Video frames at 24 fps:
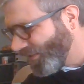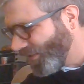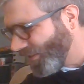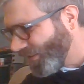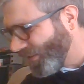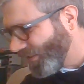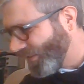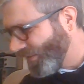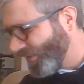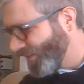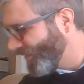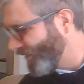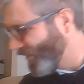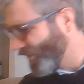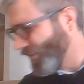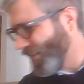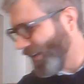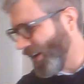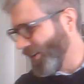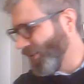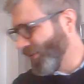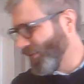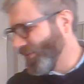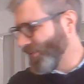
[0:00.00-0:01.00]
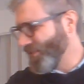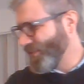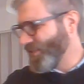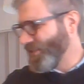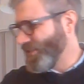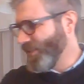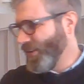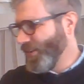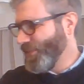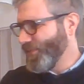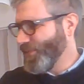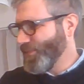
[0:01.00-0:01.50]
the vinyl
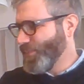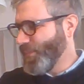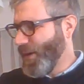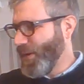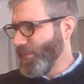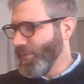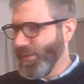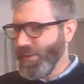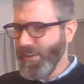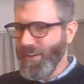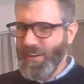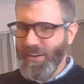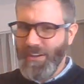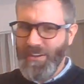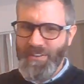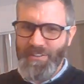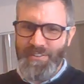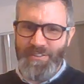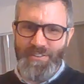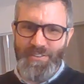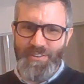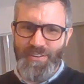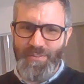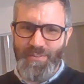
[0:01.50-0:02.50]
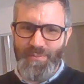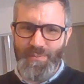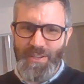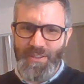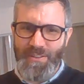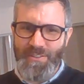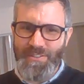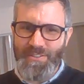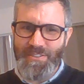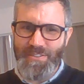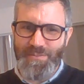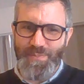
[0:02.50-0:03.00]
itself is probably near
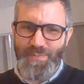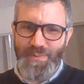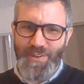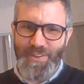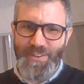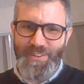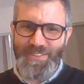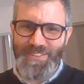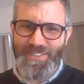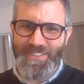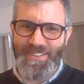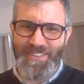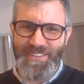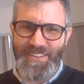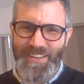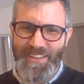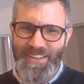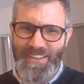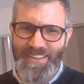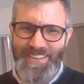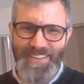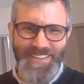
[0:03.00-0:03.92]
mint, but yeah,